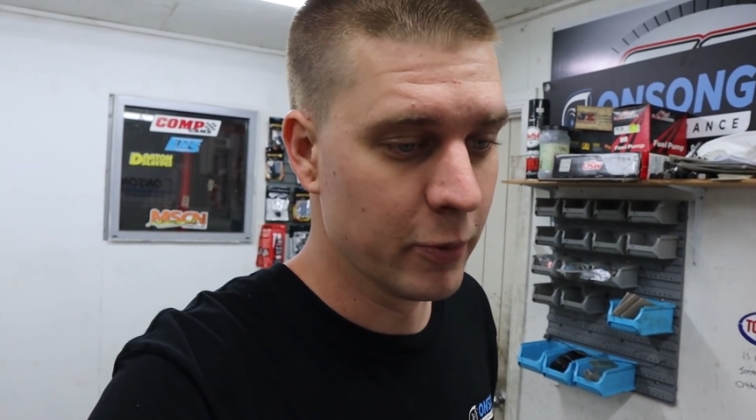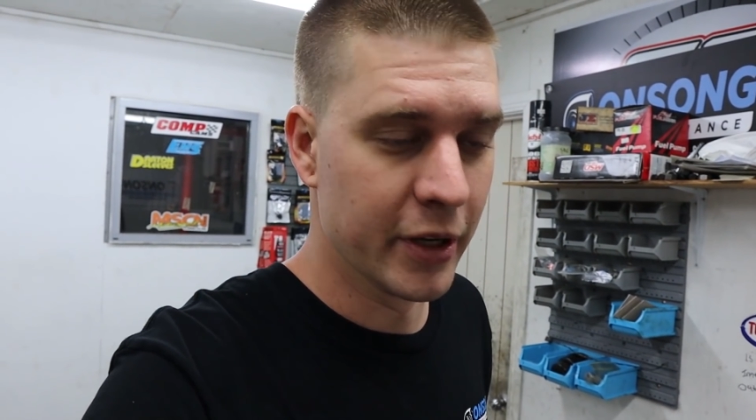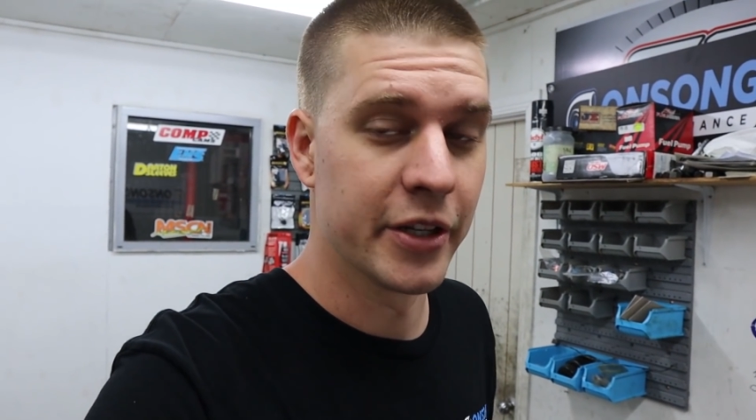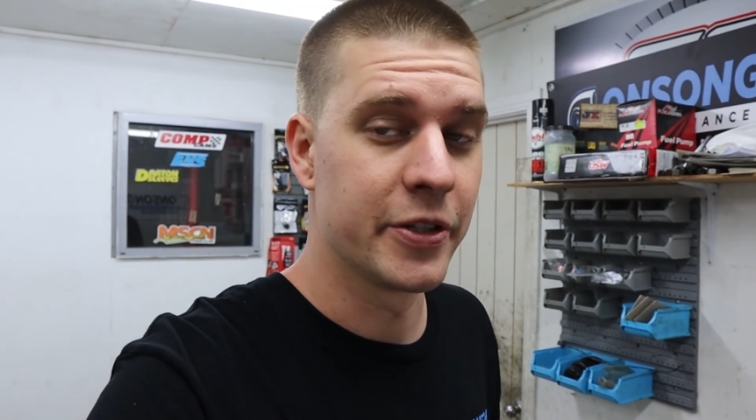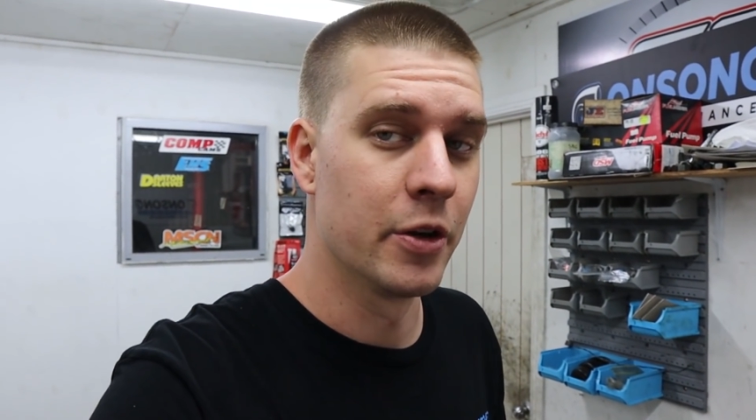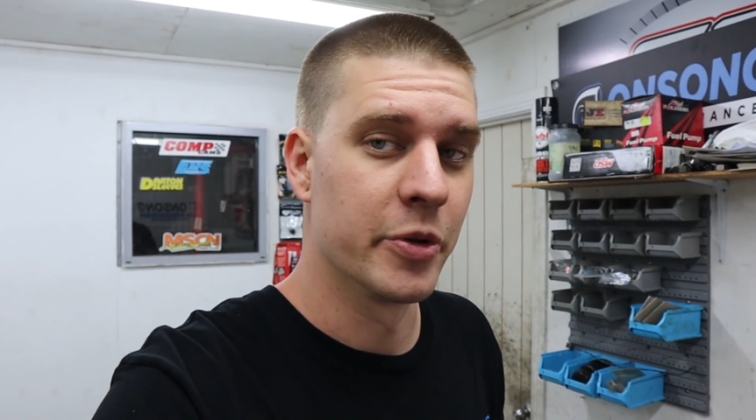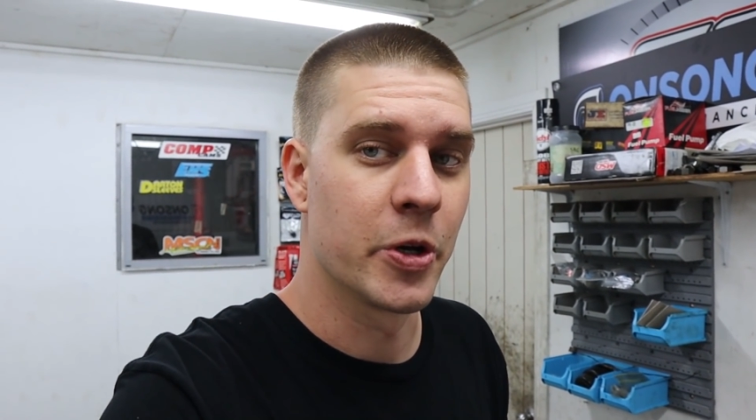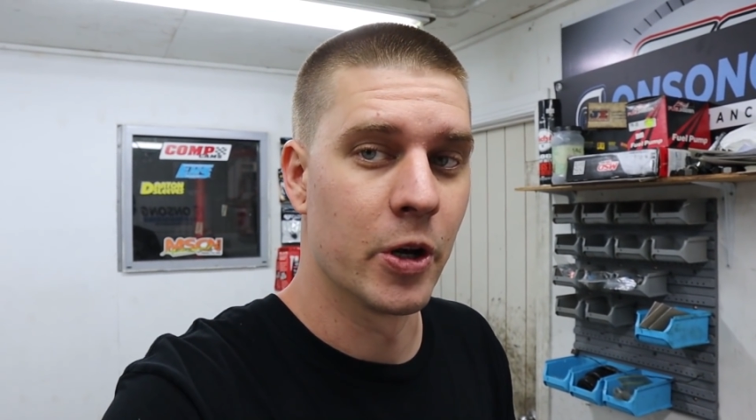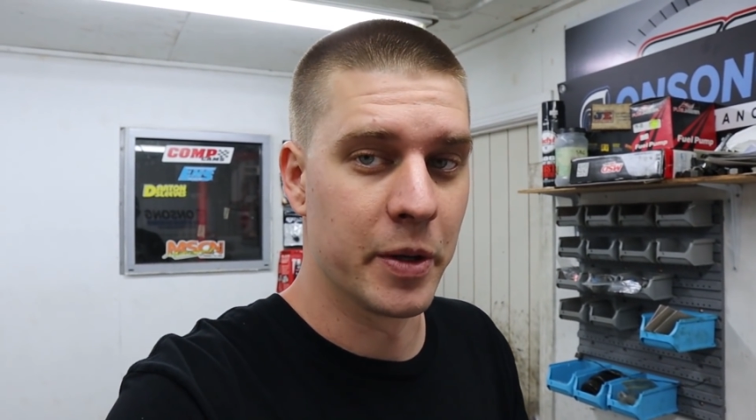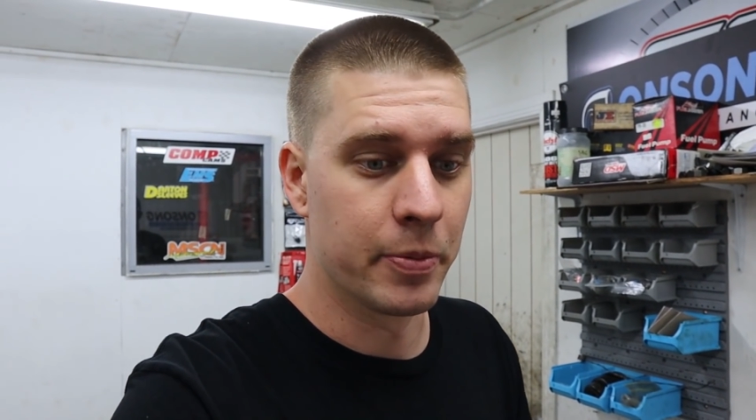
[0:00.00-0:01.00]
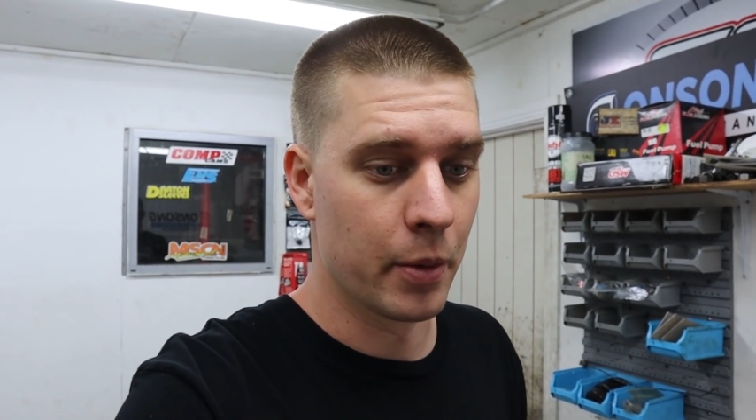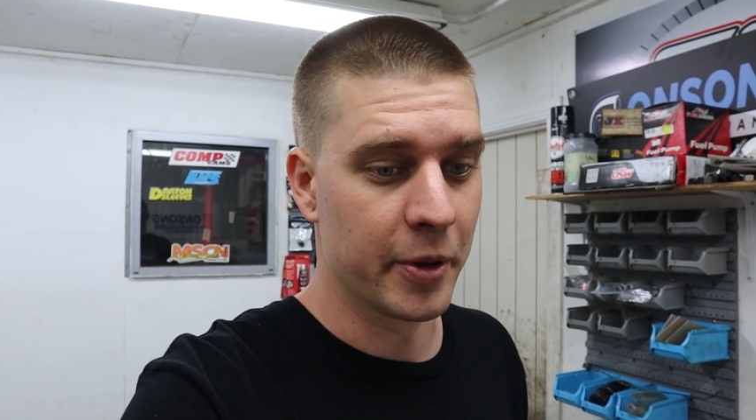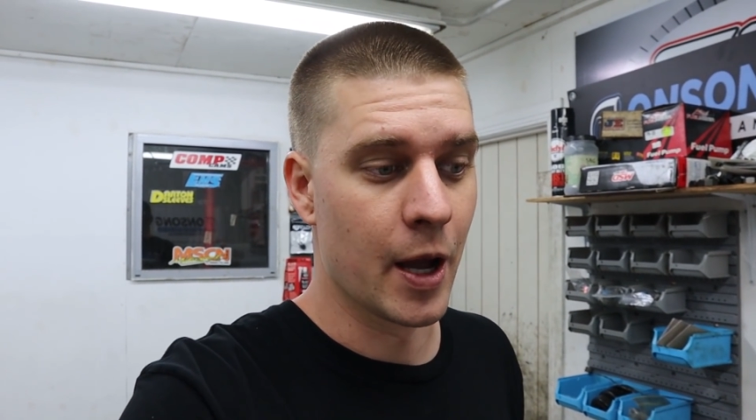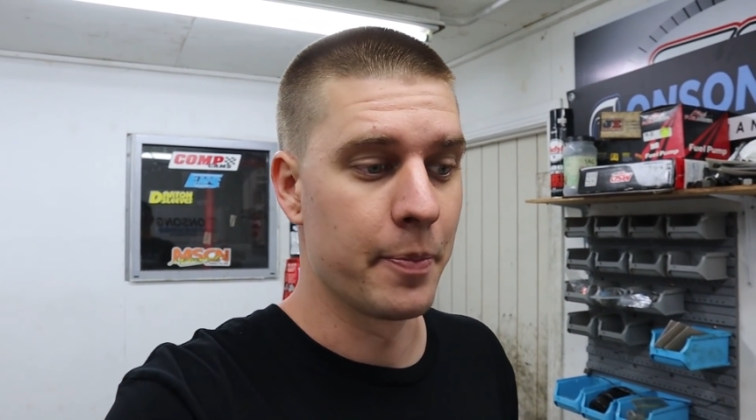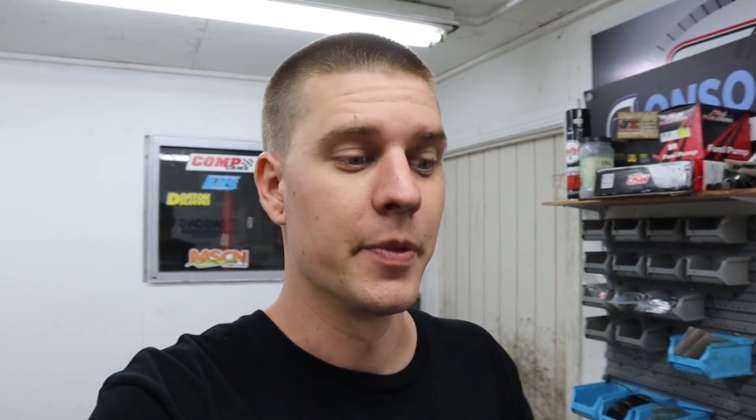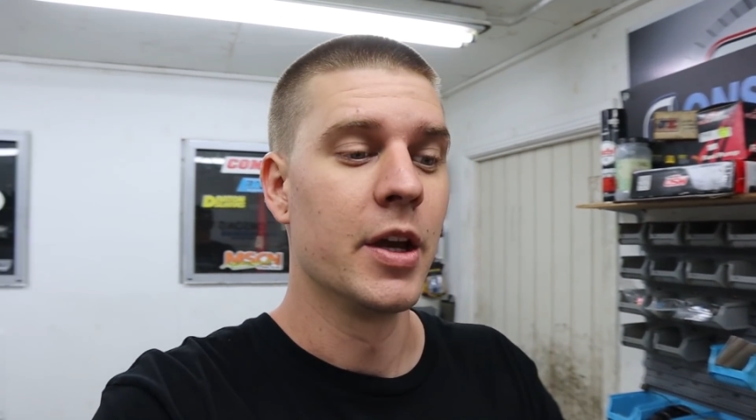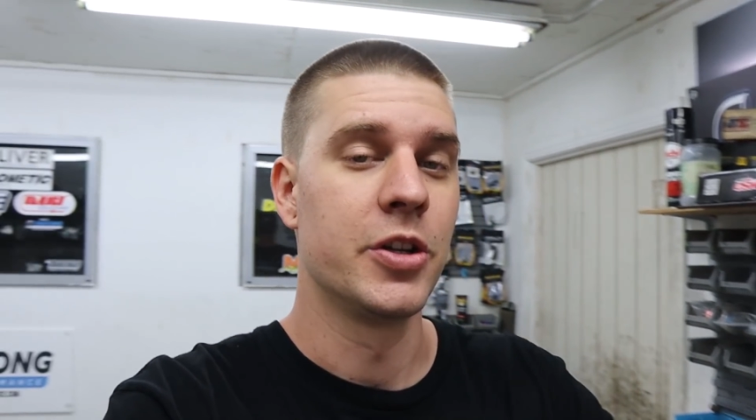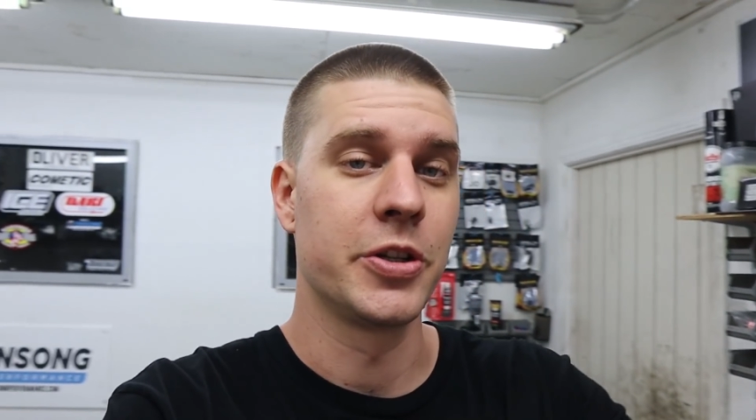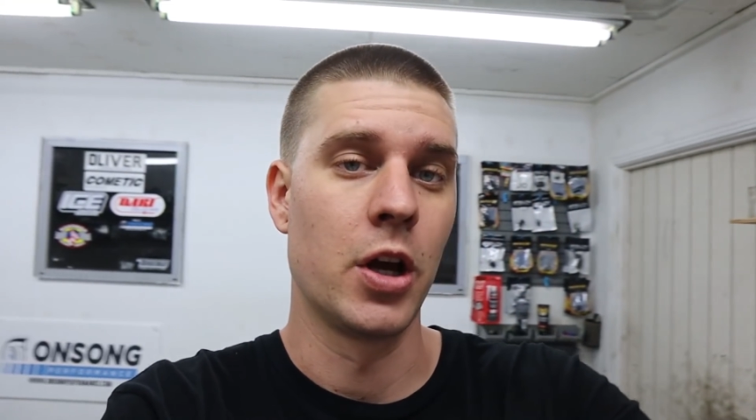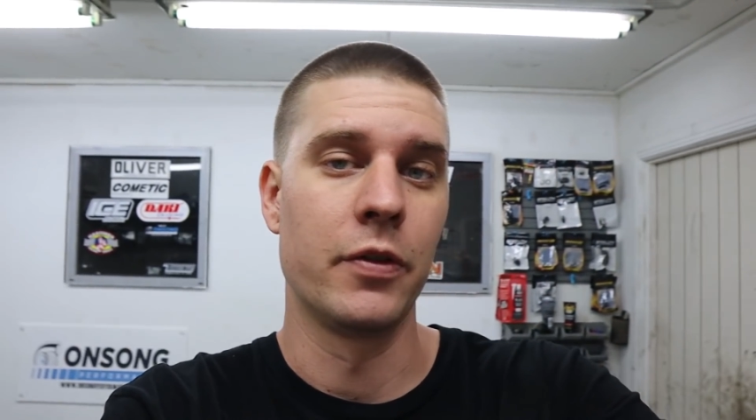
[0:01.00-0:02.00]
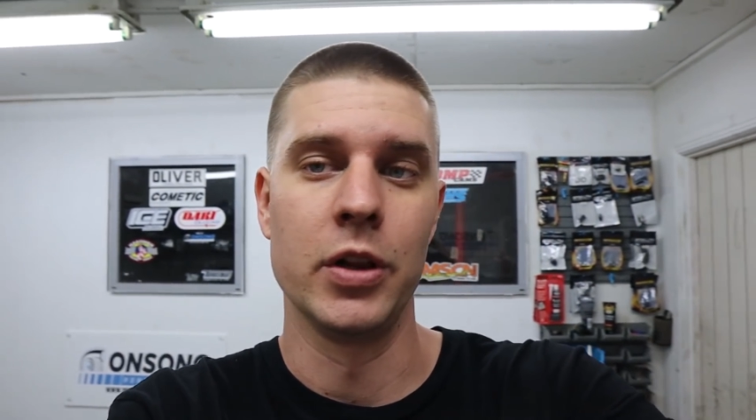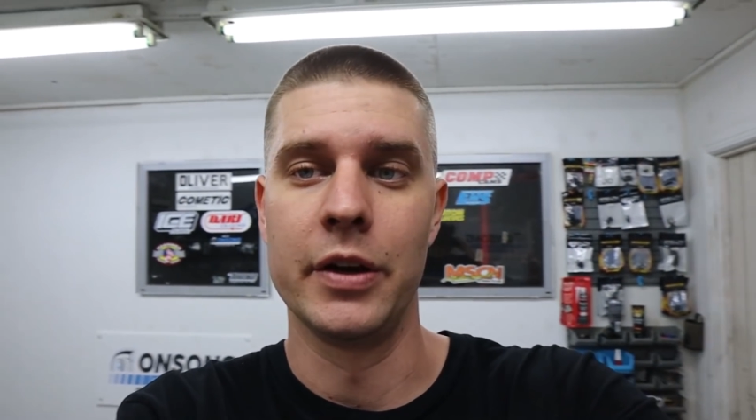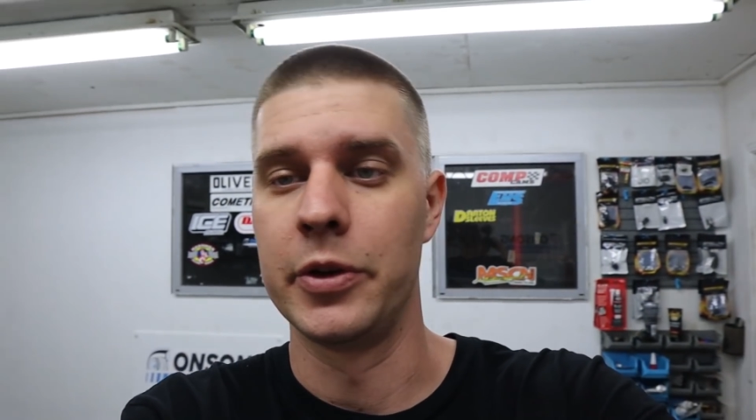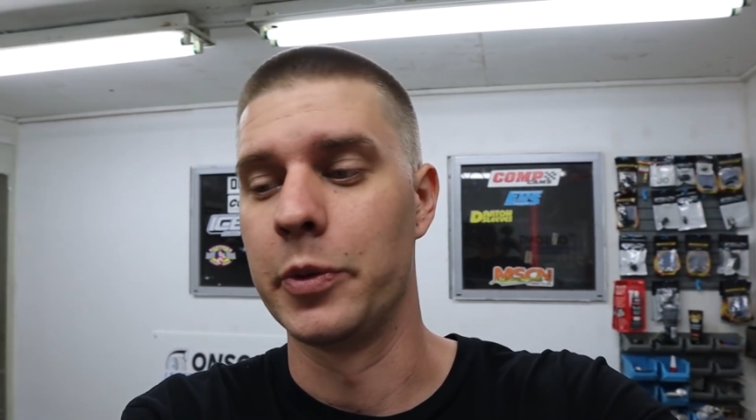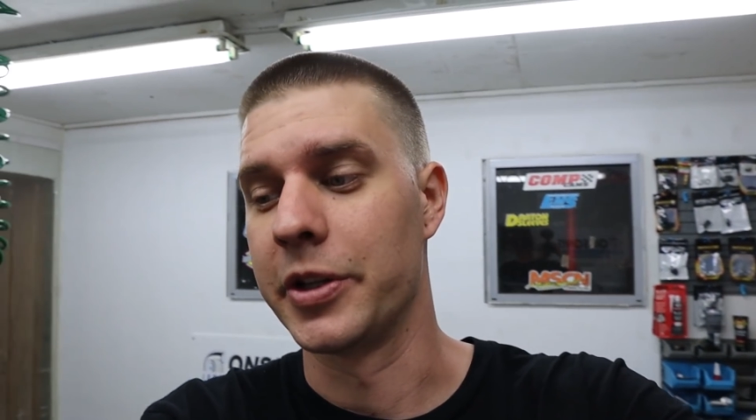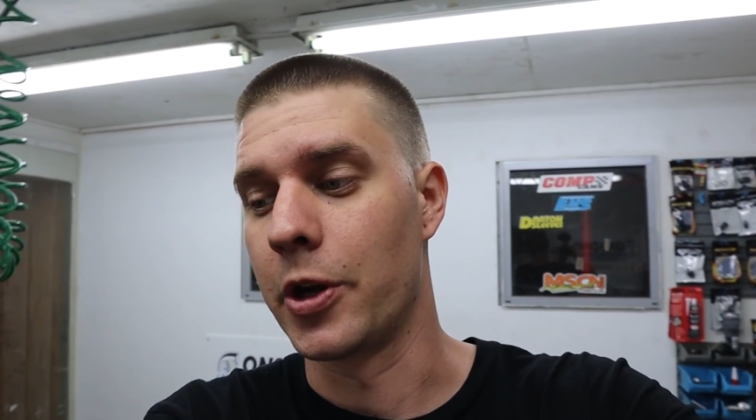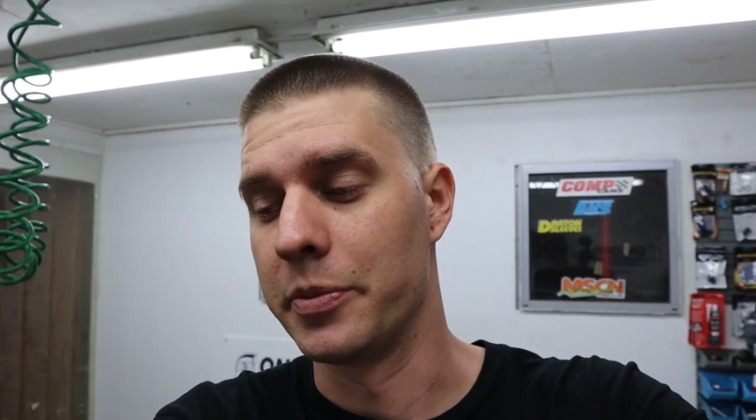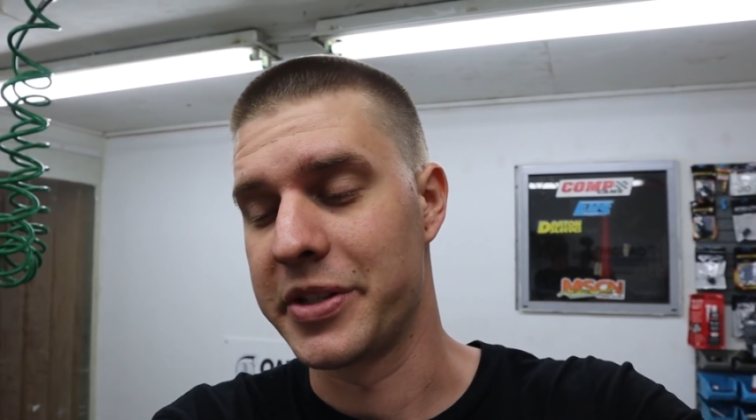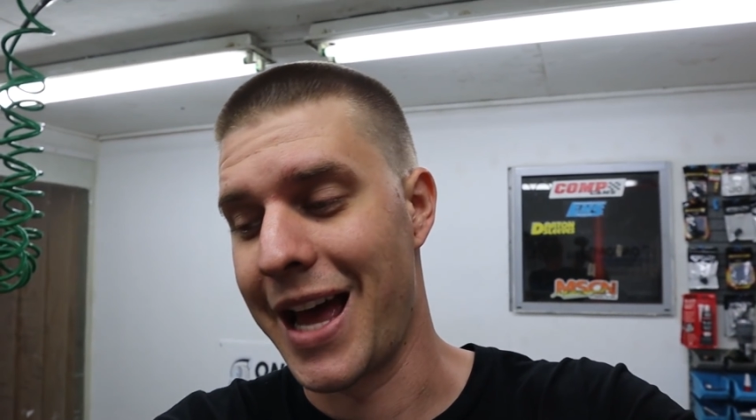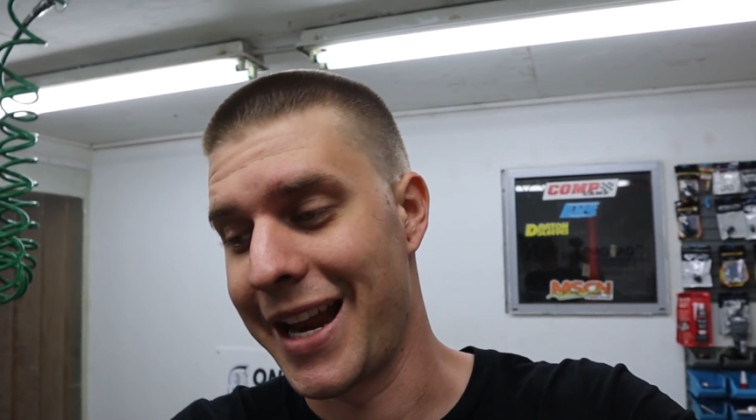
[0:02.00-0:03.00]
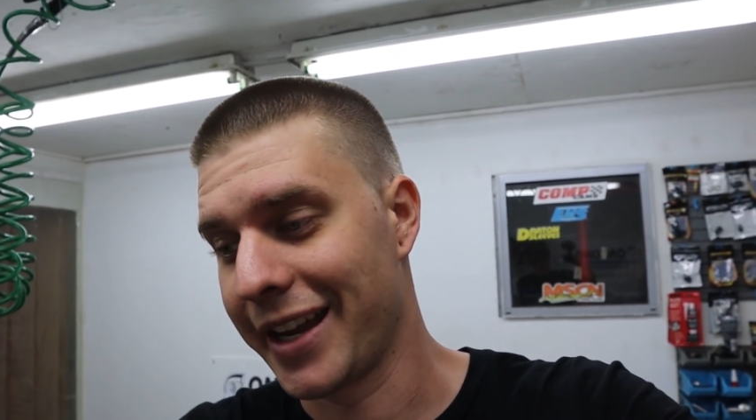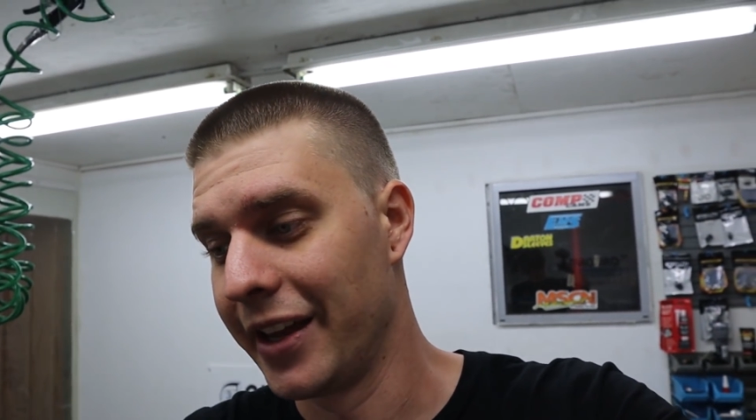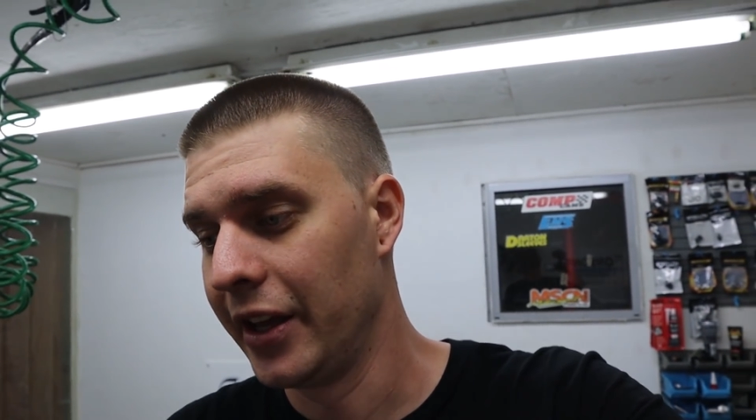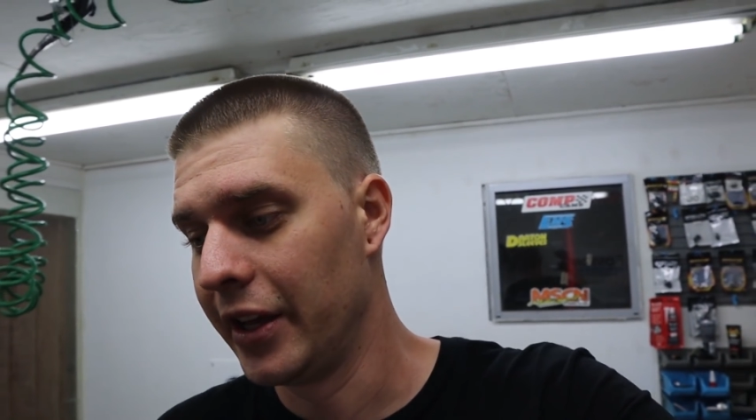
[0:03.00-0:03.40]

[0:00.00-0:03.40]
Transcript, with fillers: we assume it's going to be probably up just over eleven to one comp static.